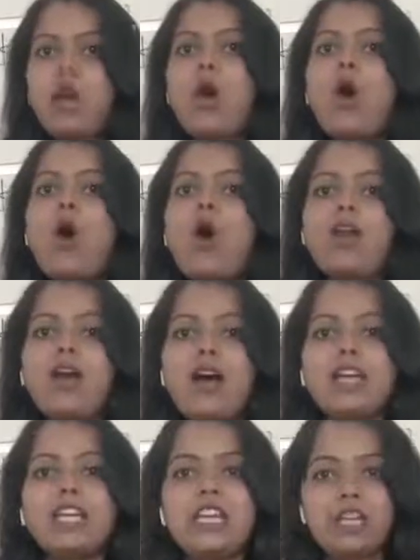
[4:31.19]
all are
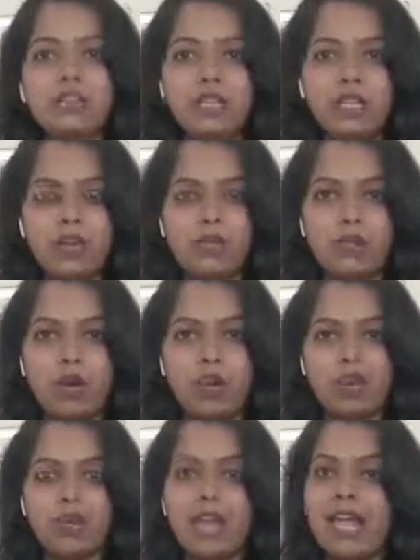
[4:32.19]
equally
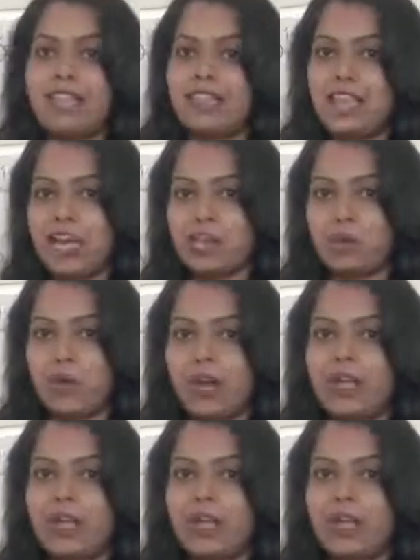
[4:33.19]
important, and that's why